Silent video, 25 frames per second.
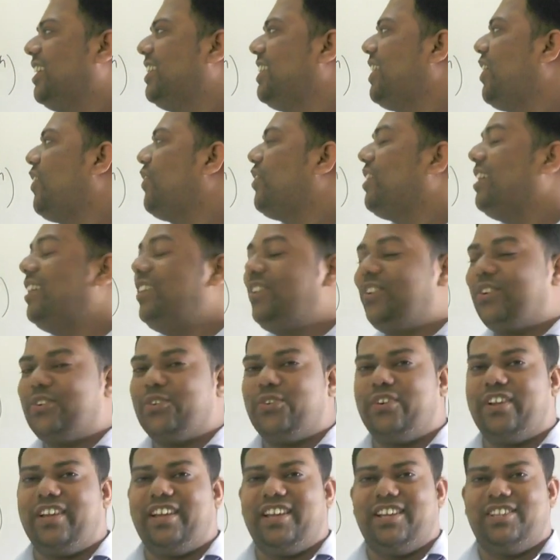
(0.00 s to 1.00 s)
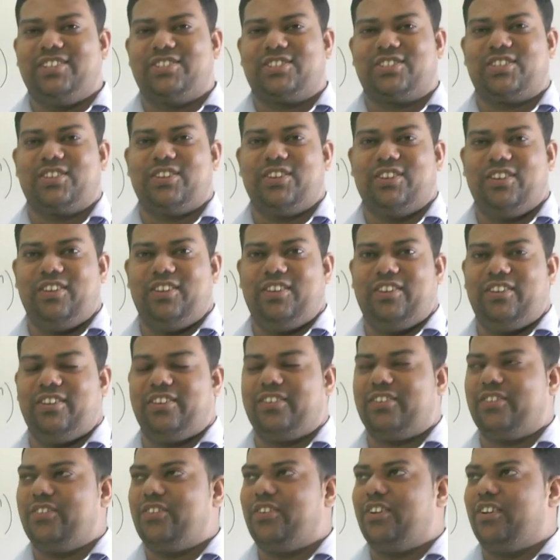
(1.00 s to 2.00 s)
Now in today's,
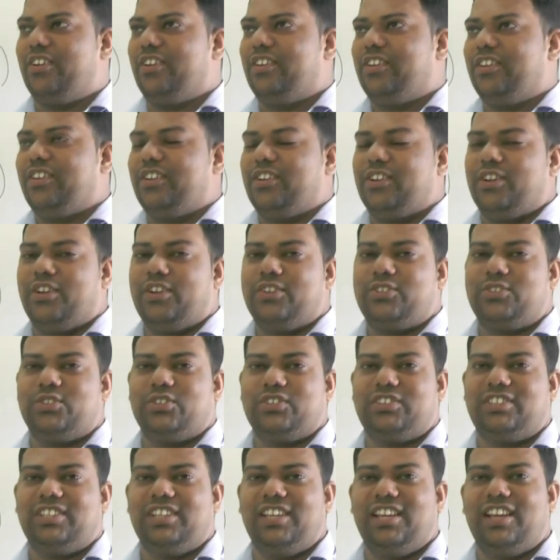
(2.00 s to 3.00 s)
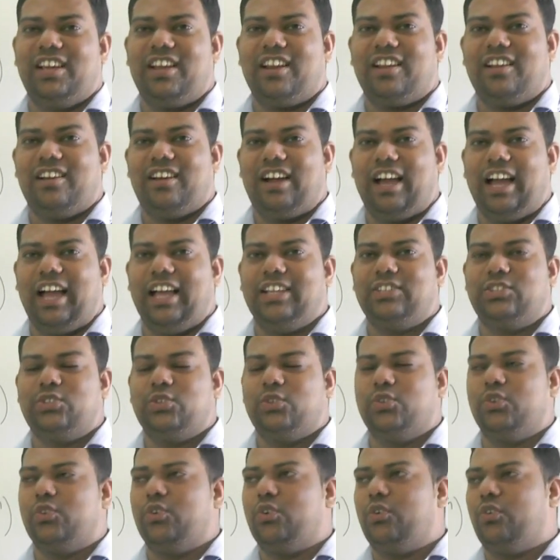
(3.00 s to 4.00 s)
so see here, as
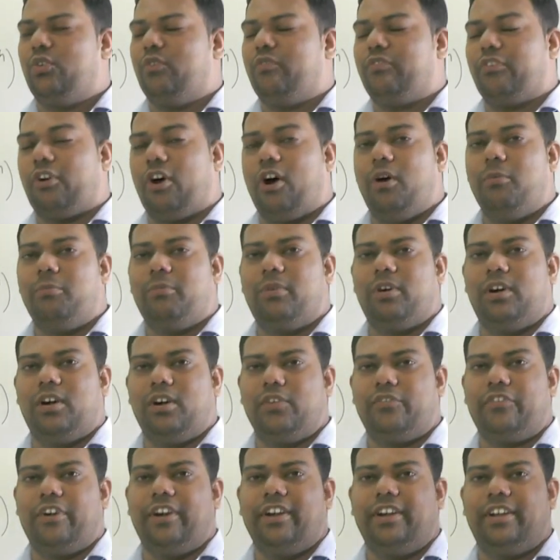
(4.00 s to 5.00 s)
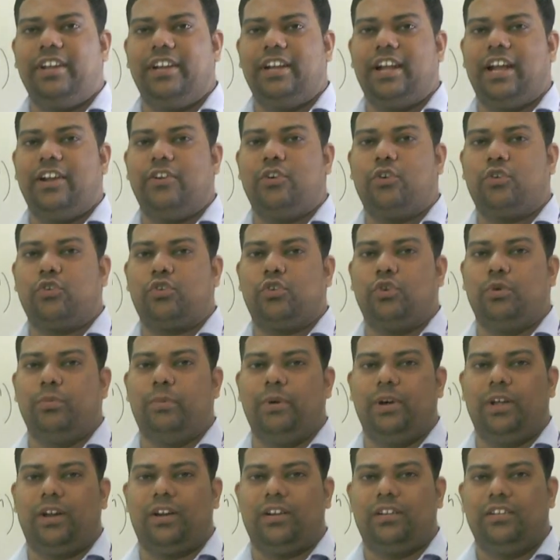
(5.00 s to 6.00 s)
you know, from 29
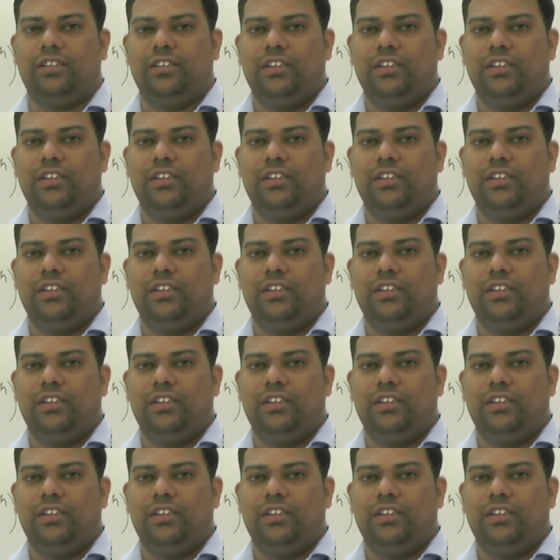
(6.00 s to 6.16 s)
October,